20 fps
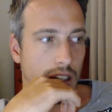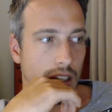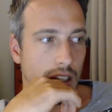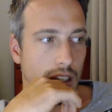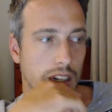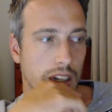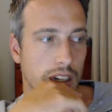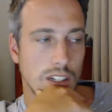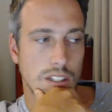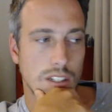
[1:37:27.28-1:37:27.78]

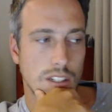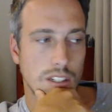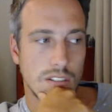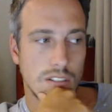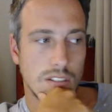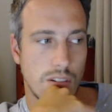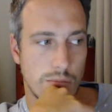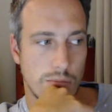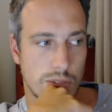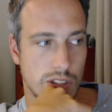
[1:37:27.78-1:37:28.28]
I don't know.
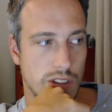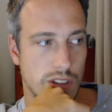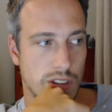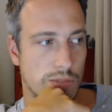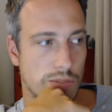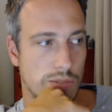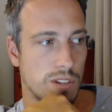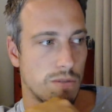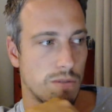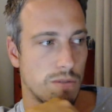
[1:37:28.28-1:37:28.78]
I'm
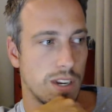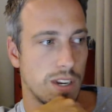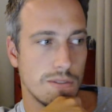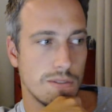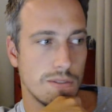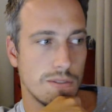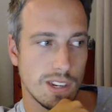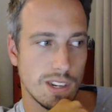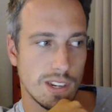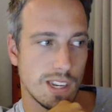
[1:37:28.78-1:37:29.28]
still waiting
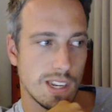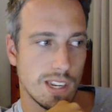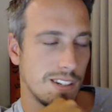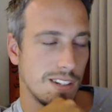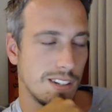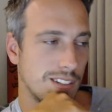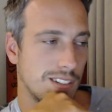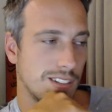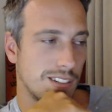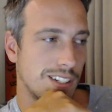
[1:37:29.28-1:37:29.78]
for the
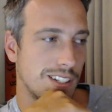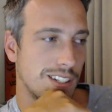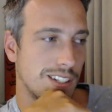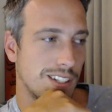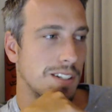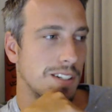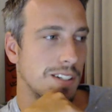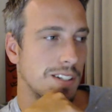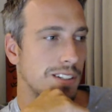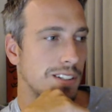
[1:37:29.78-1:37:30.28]

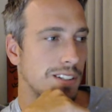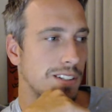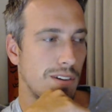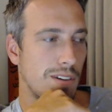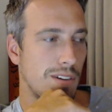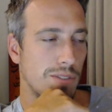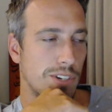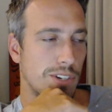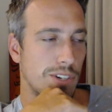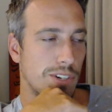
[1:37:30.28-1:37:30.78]

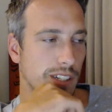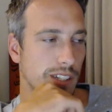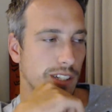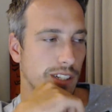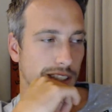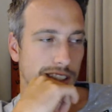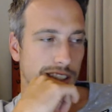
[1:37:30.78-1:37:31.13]
revolution.